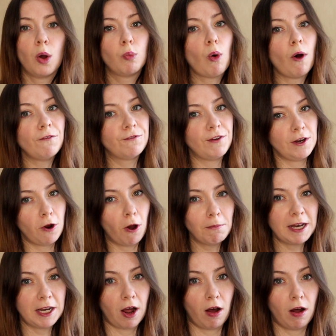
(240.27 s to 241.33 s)
What
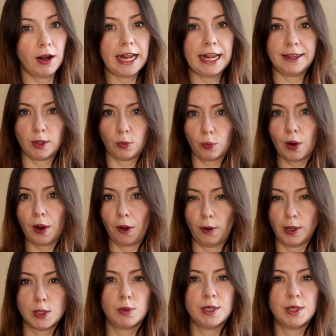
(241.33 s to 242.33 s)
phenomena in the world